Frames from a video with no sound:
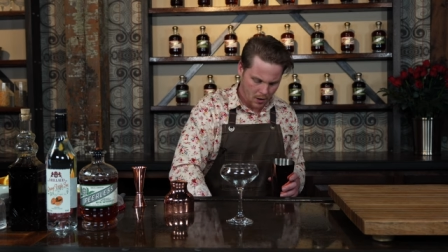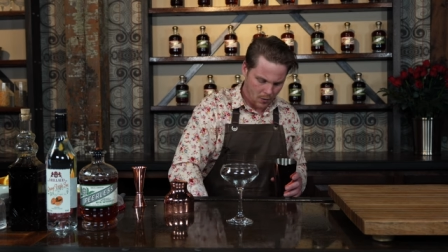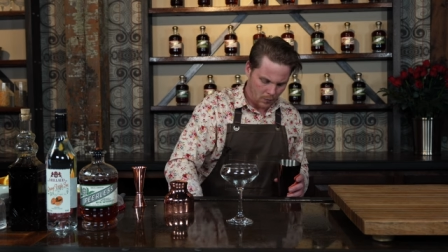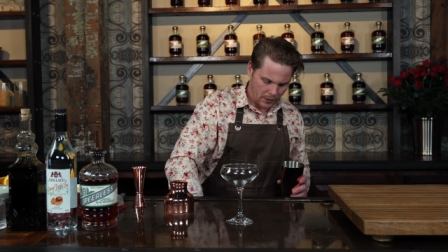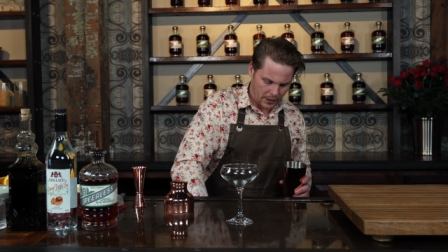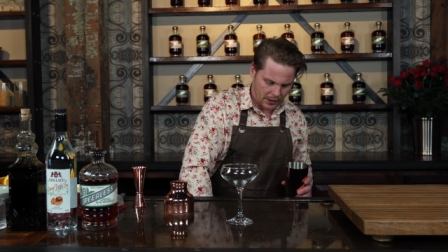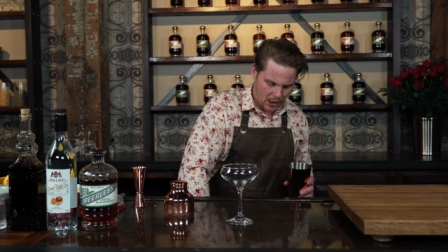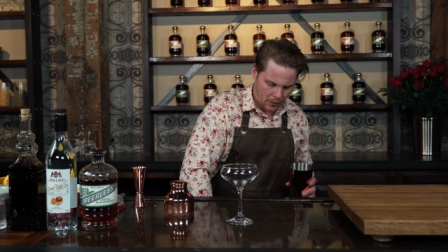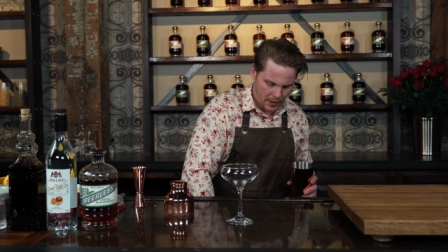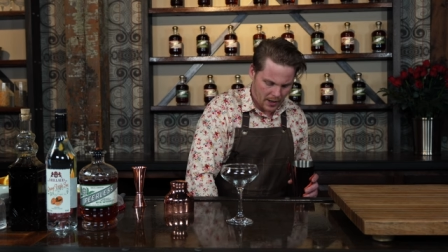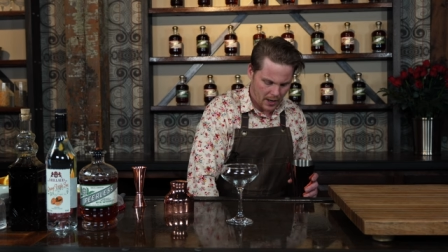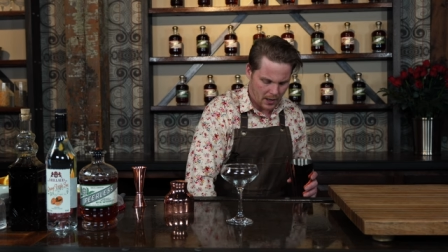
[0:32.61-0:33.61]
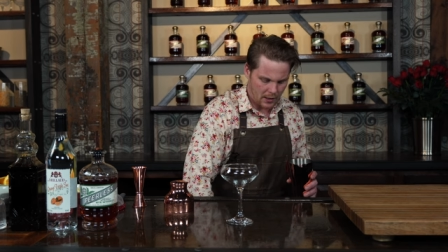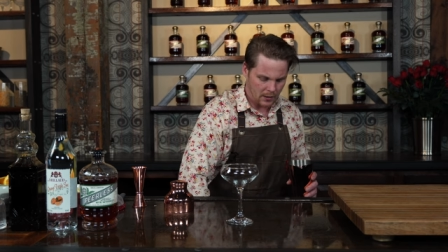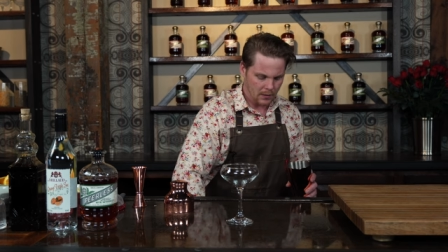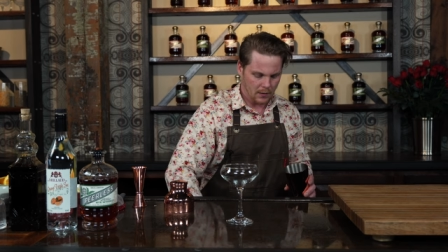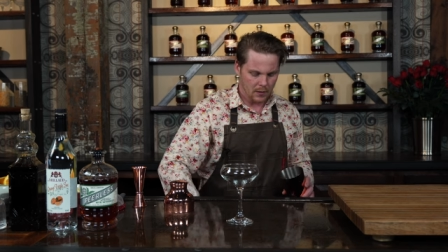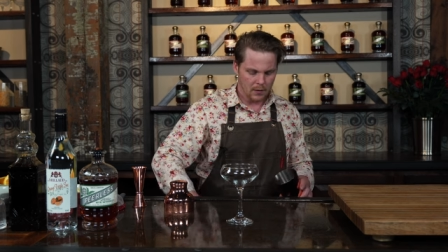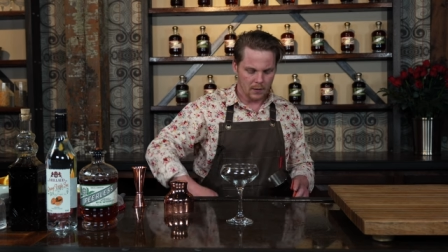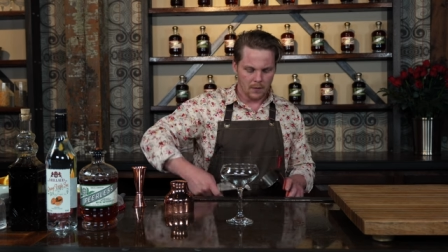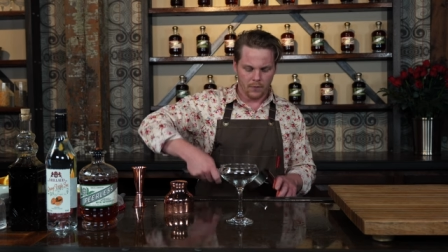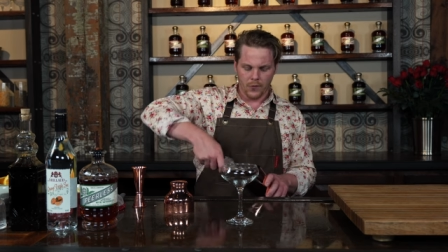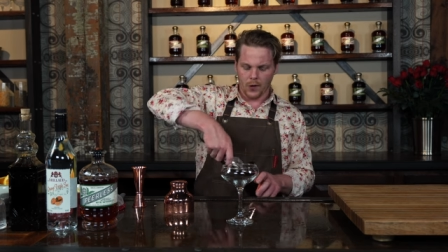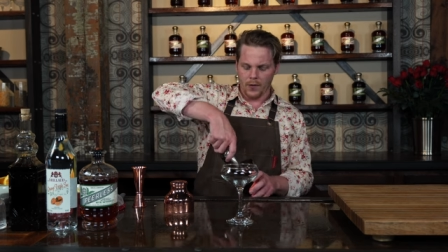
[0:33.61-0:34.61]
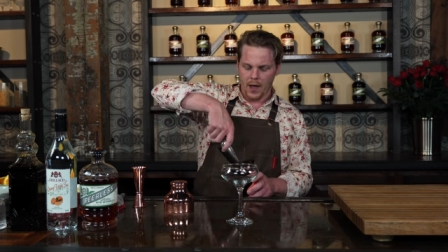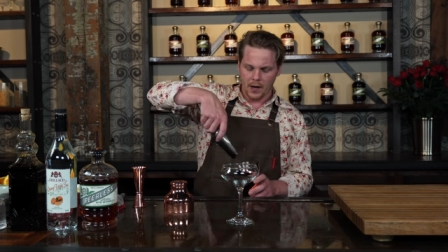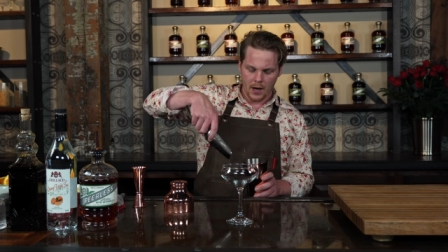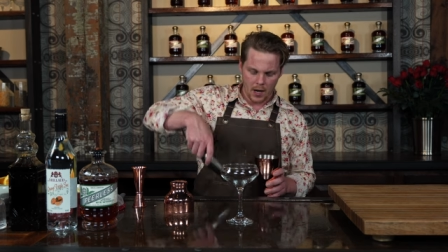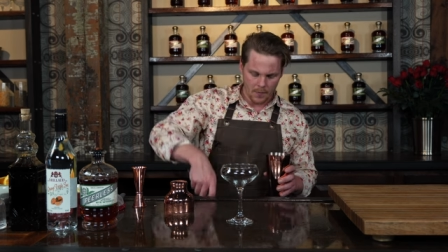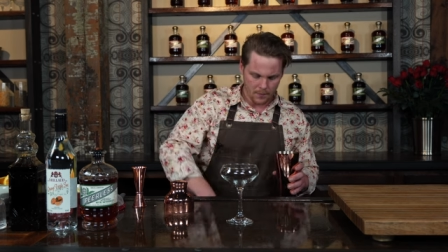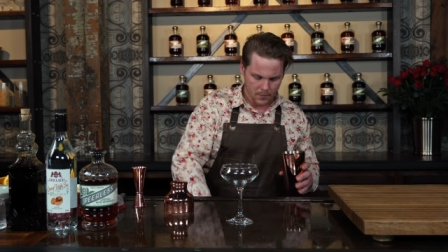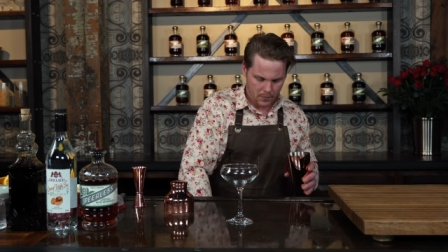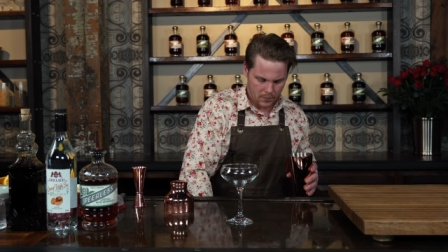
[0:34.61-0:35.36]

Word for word: We're going to go ahead, fill that up,